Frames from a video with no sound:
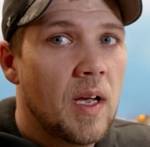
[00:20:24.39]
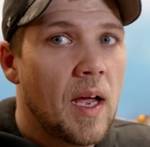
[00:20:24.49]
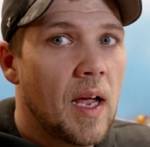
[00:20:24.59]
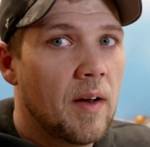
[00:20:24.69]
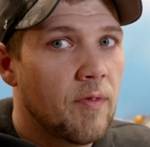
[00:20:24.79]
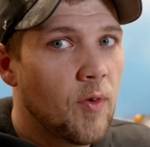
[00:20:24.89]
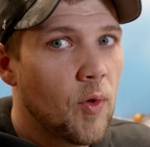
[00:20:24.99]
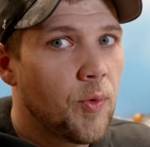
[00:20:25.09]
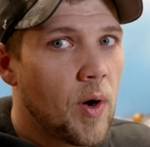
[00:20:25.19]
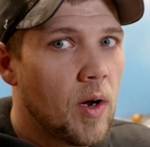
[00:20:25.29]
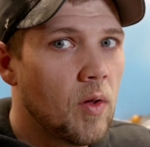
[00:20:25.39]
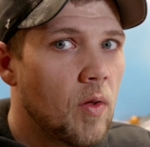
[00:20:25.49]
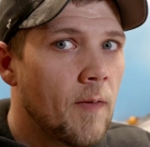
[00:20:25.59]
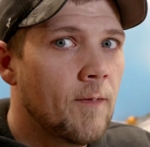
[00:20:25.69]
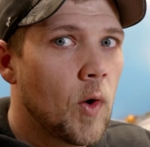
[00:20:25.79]
And full
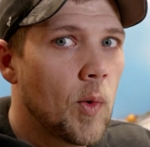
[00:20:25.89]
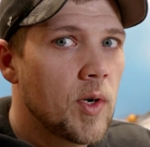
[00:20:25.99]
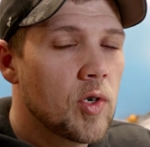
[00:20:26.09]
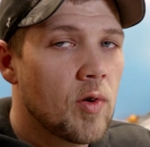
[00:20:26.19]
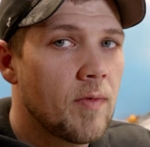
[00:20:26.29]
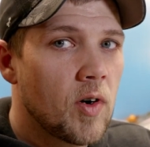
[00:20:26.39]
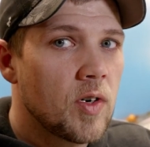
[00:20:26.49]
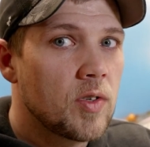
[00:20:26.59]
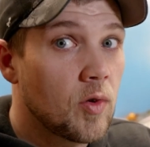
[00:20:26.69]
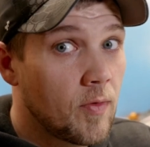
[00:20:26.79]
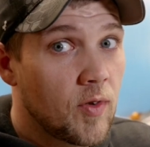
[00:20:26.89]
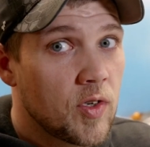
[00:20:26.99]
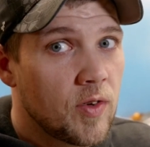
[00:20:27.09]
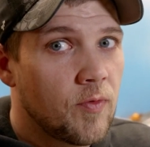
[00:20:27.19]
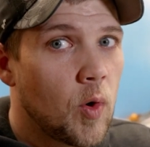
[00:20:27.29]
throttle, forward to reverse, or reverse
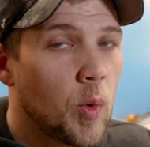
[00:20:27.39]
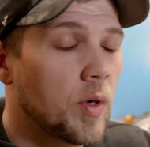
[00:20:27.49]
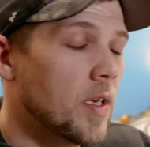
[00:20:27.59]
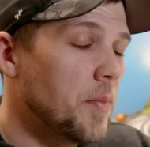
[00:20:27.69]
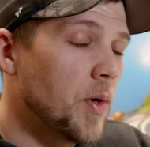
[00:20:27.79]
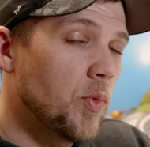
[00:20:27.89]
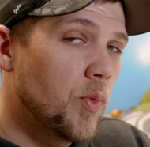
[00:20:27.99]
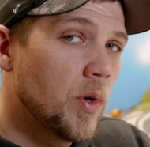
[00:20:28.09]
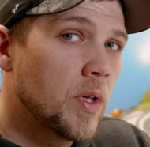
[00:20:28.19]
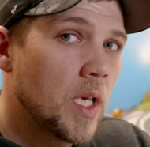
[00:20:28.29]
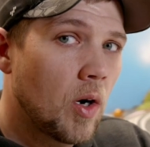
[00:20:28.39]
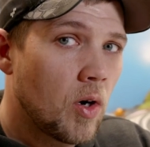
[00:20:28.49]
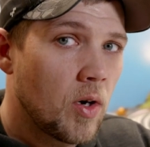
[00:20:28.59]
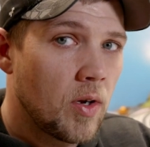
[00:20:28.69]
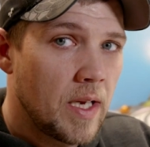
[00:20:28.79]
to forward can be really
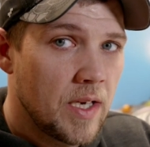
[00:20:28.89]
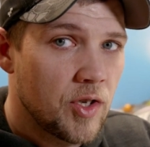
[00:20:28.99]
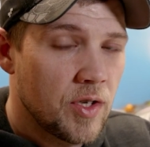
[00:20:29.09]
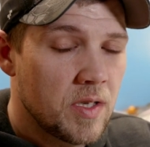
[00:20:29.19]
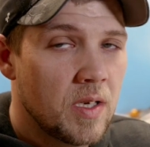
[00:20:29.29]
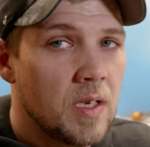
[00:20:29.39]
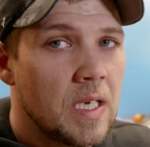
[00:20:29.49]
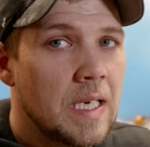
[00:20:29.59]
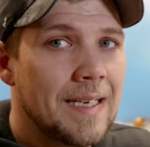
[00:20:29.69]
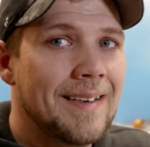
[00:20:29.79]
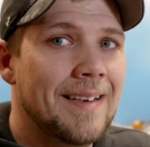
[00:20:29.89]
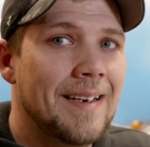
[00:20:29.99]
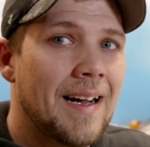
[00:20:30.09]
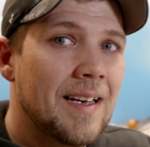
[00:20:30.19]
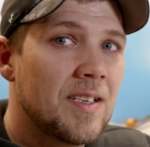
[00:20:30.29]
hard on engines.
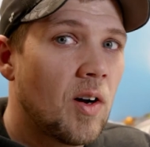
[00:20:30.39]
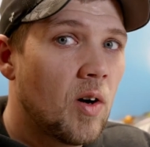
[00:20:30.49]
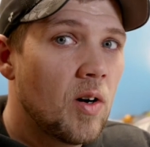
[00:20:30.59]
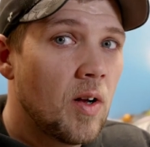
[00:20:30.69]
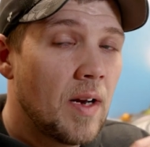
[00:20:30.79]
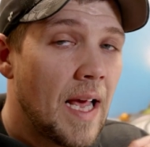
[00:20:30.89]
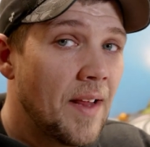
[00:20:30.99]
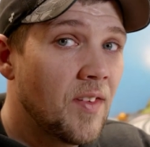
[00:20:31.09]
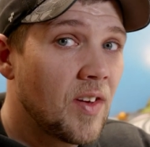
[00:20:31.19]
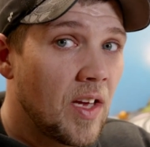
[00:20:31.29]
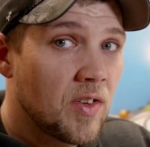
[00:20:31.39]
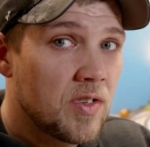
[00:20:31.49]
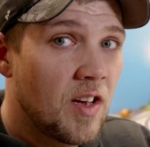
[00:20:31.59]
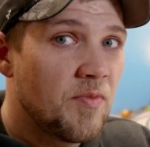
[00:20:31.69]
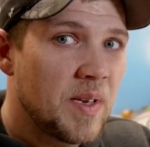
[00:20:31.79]
Not as hard on N-scale
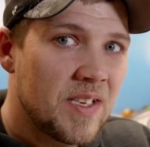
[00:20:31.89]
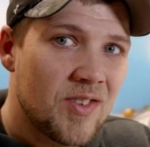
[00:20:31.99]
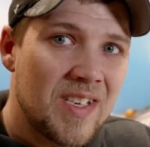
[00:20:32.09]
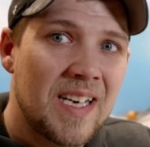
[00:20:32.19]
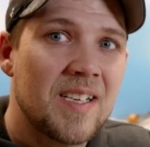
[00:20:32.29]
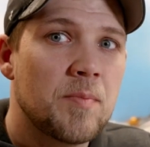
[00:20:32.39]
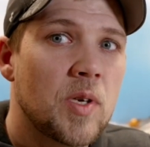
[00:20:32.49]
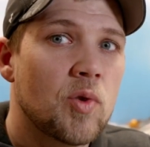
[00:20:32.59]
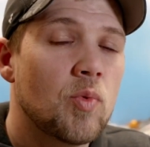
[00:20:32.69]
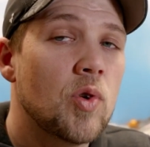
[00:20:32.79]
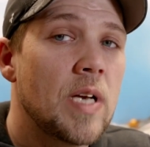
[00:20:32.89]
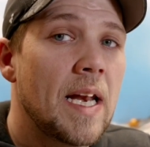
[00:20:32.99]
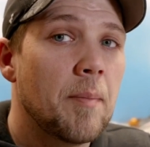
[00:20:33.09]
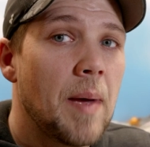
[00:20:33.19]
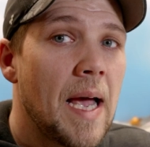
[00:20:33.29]
stuff because there's not as much
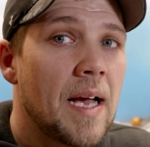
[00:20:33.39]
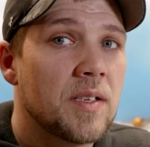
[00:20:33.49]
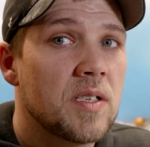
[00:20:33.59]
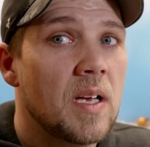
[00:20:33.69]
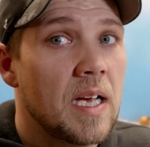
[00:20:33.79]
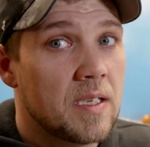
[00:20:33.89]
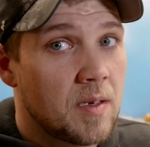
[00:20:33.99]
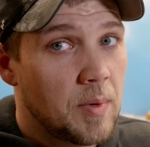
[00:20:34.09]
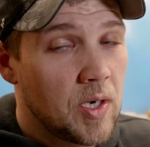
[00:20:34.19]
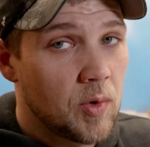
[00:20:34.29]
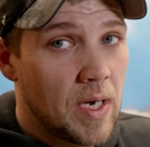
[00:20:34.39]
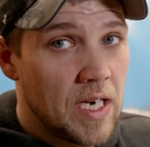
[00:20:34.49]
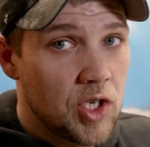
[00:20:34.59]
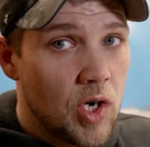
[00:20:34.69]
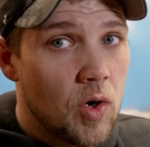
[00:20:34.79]
rotating mass as compared to an
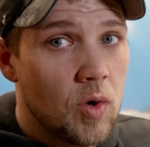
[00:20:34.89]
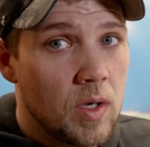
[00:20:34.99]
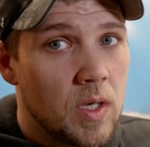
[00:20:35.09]
HO,